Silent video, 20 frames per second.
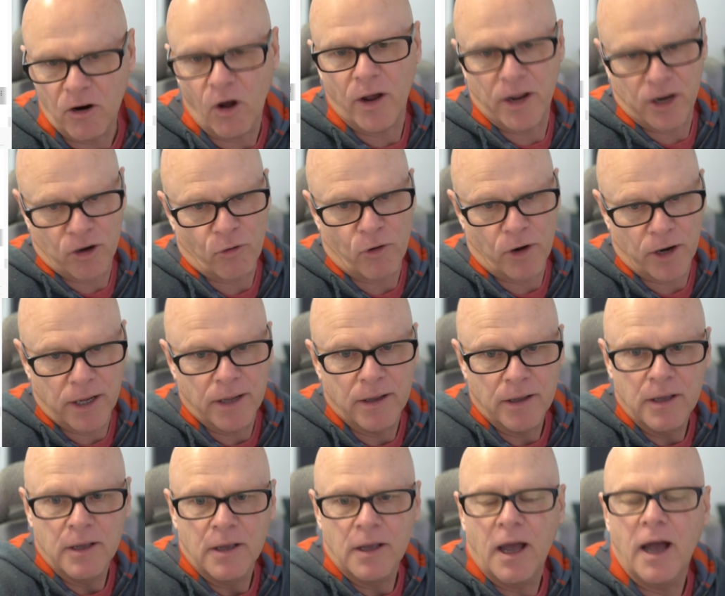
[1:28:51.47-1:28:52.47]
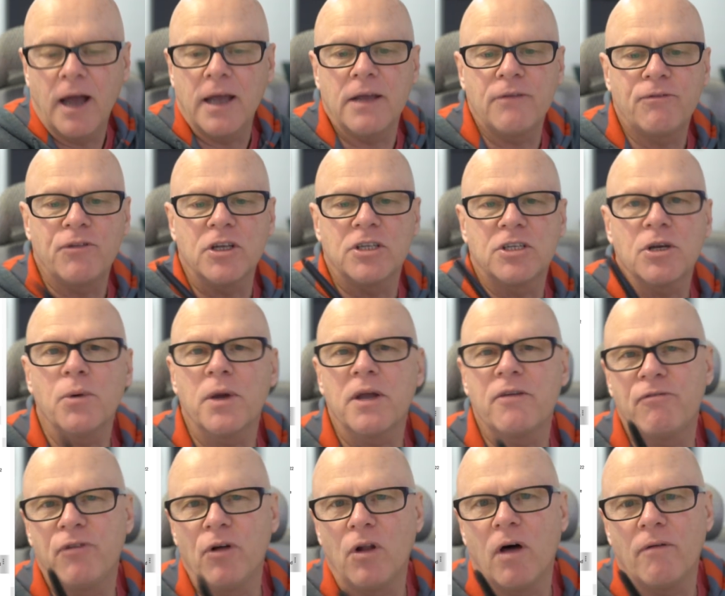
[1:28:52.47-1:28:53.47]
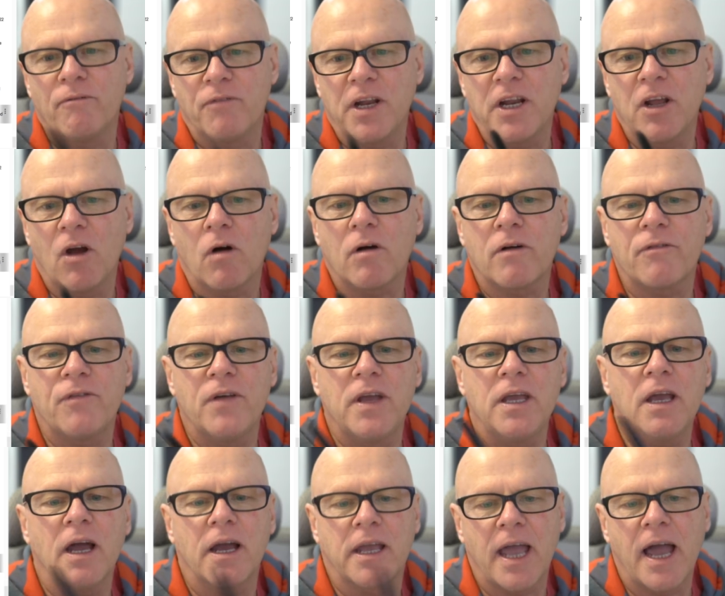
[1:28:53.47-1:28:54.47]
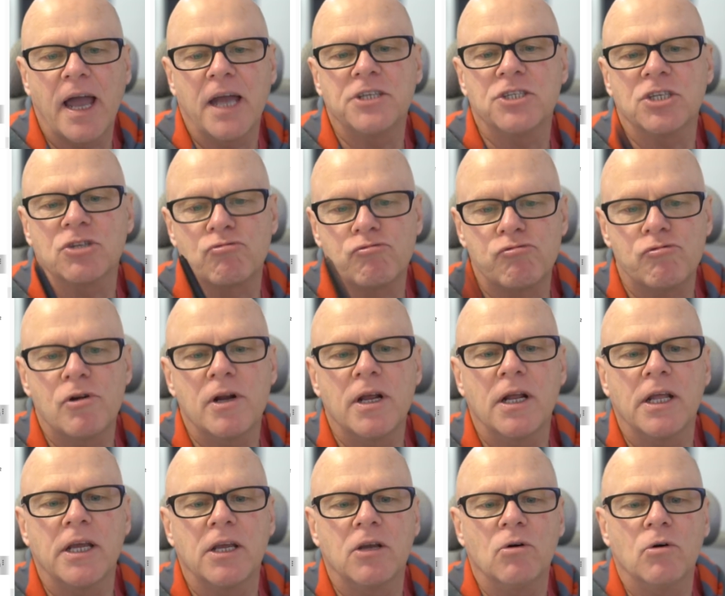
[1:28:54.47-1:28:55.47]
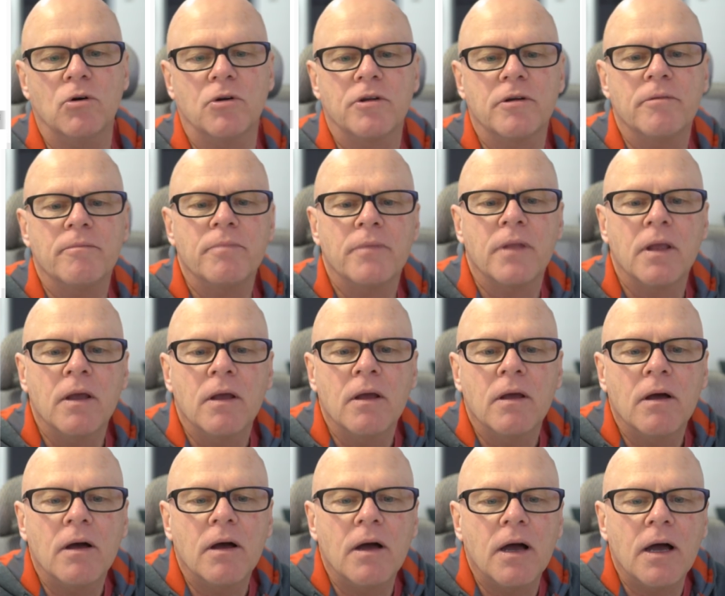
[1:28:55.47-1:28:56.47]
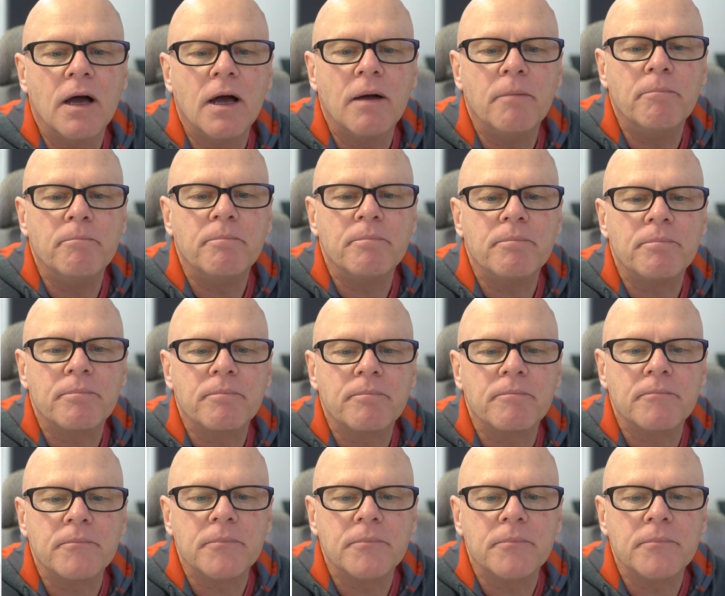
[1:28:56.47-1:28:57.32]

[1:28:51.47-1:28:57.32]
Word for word: and I agree. Uh, if you're doing full-on videography, a cage is really good. Um,